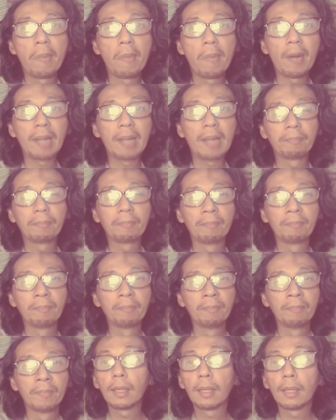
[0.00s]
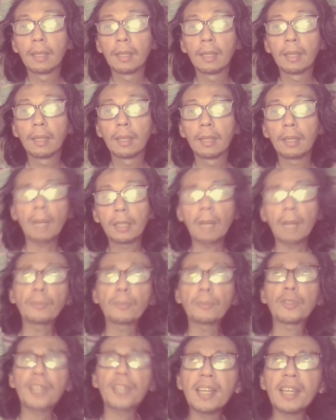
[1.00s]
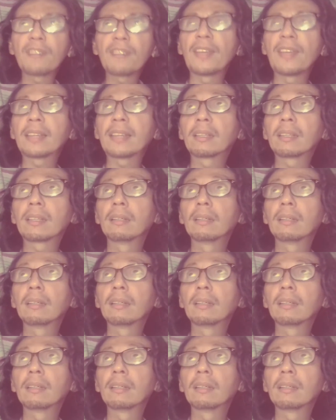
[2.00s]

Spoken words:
Right? Come to think of it,